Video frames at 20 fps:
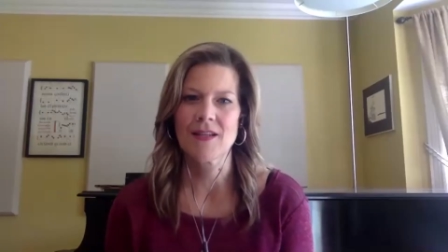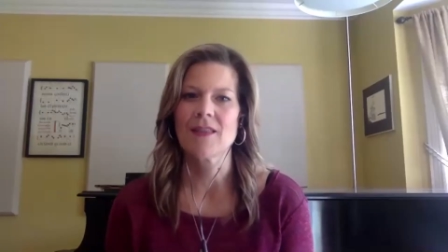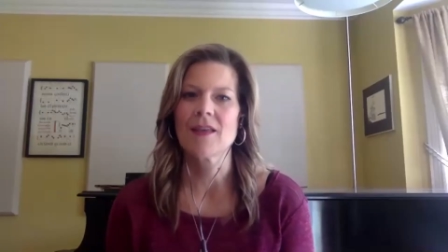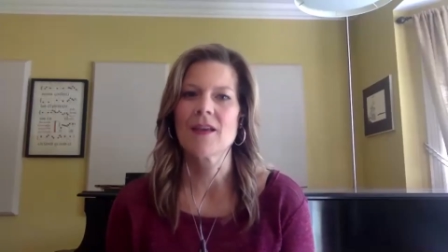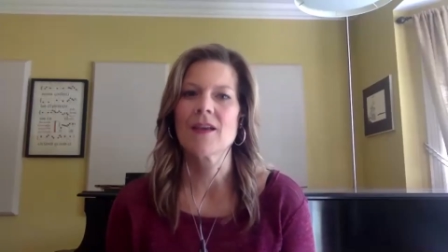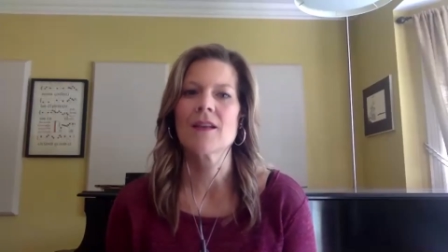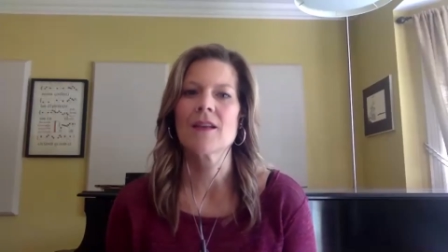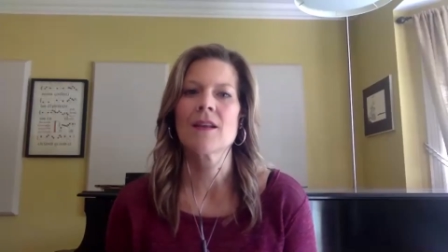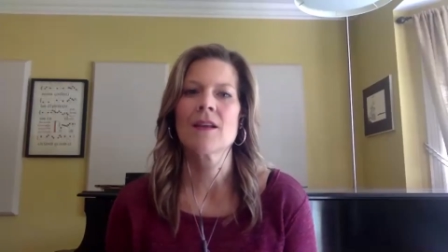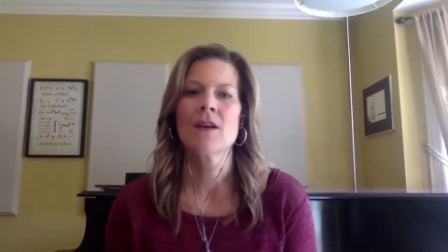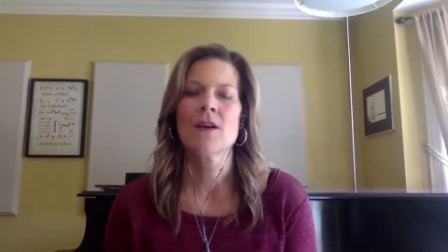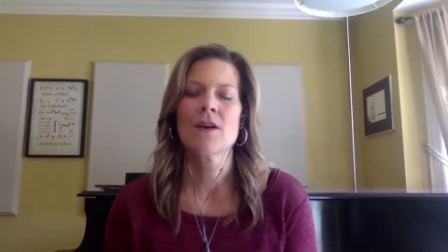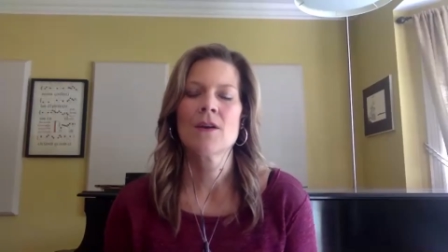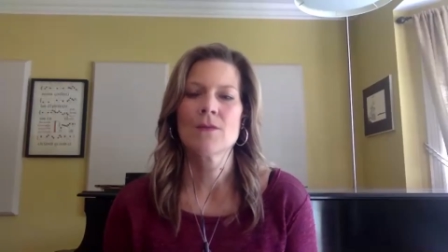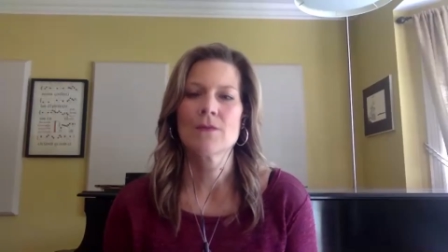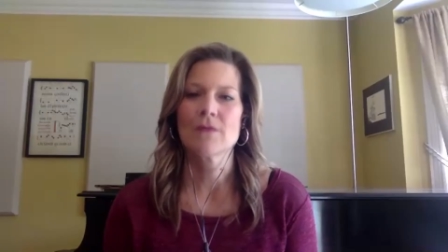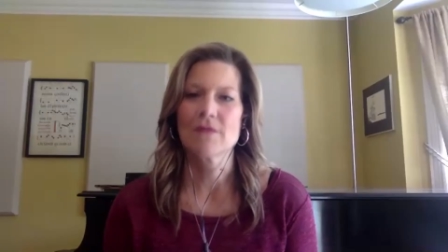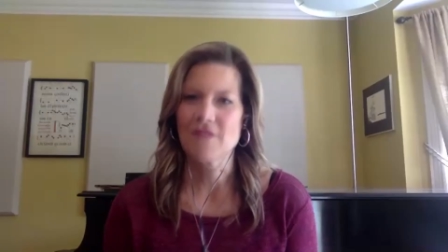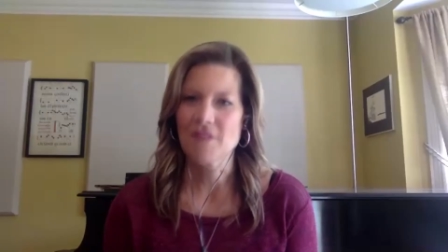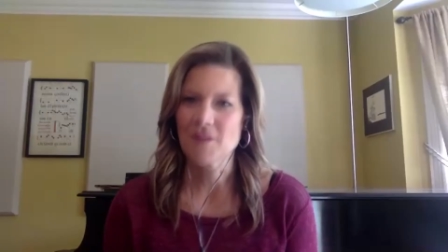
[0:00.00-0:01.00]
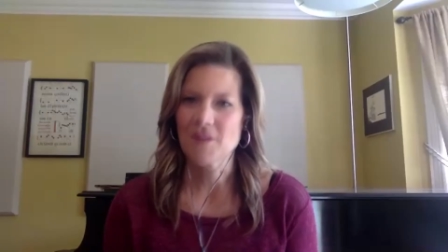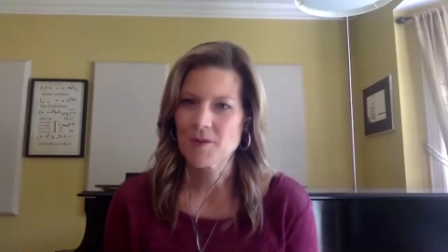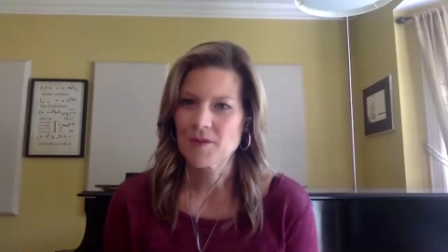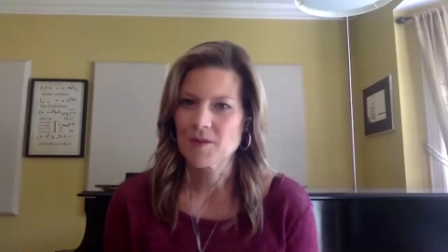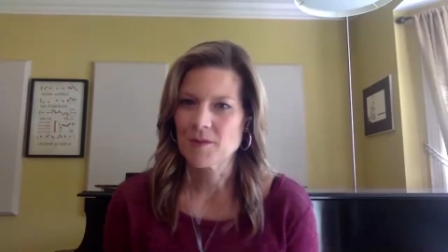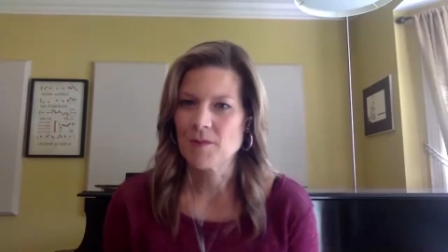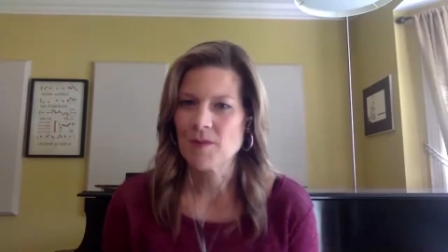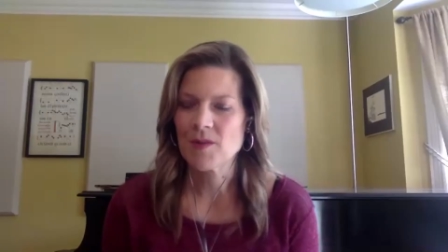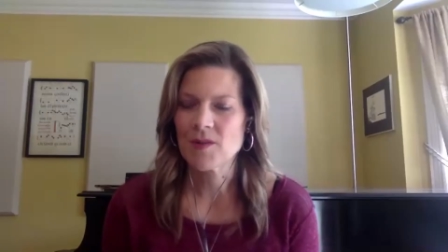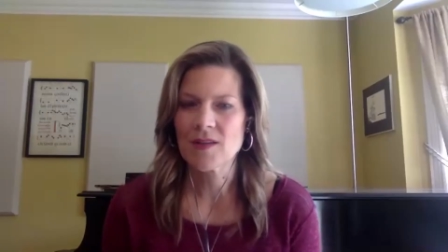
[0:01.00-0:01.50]
that
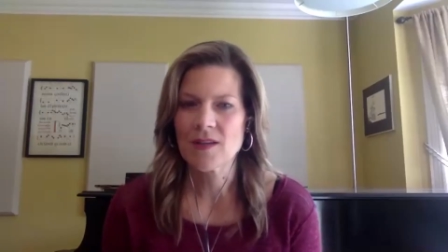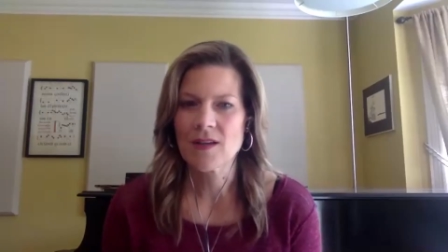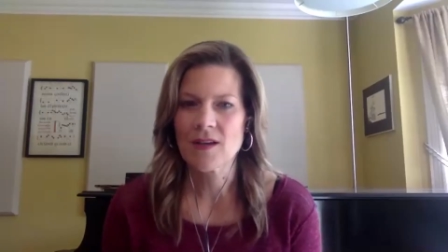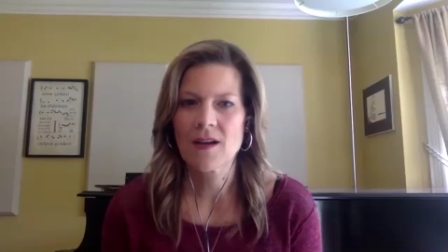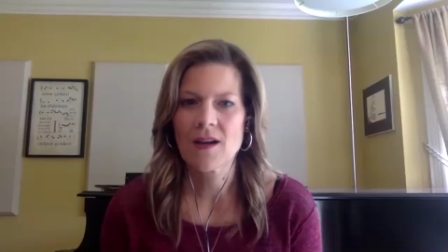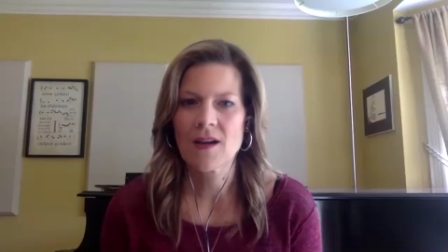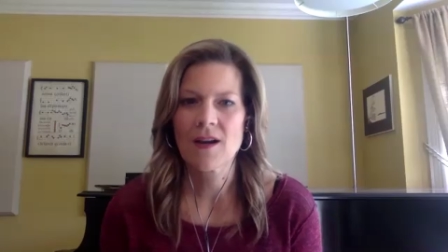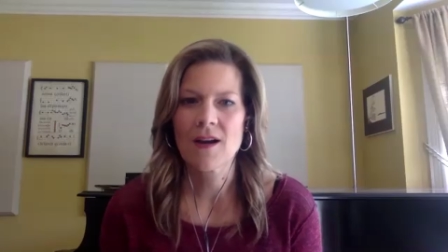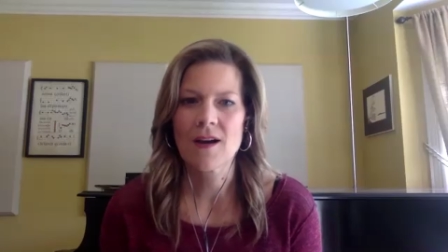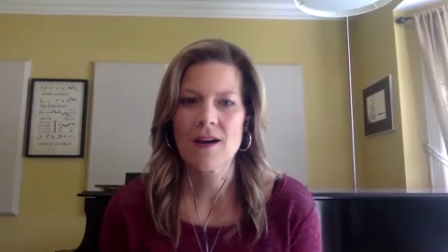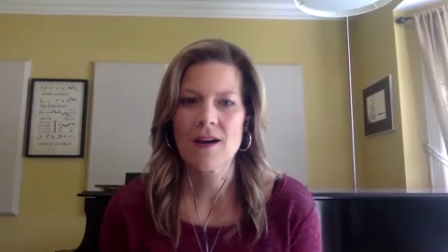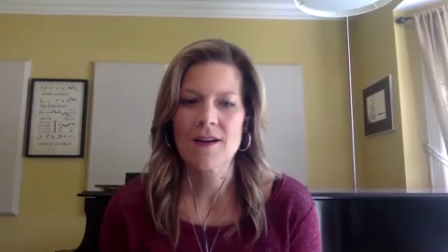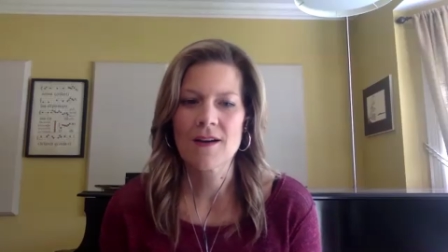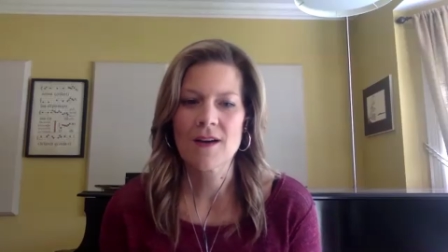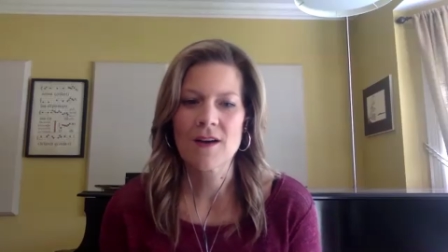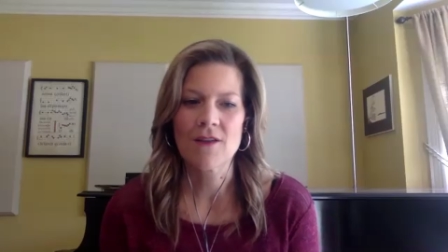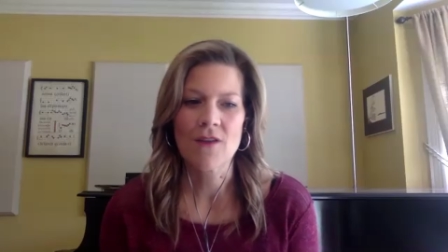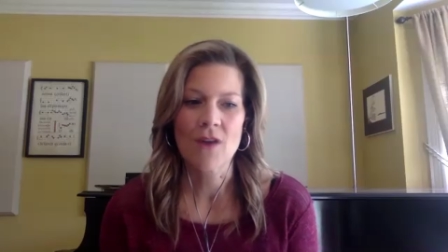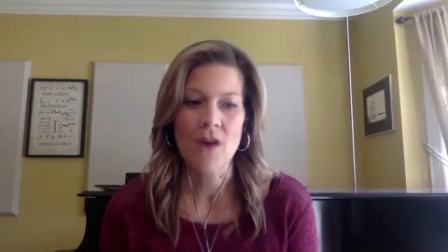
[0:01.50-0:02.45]
reveres music of